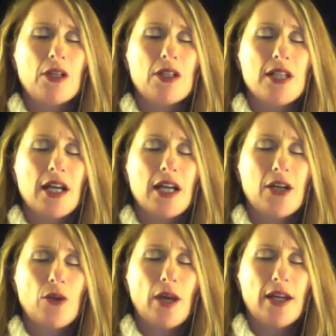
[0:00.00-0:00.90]

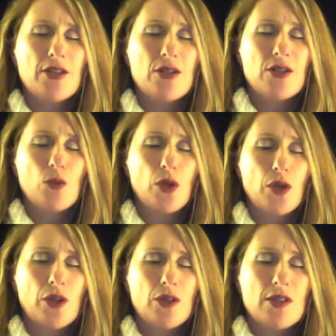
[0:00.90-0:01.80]
direct
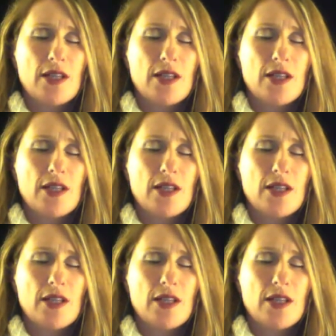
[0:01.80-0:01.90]
words.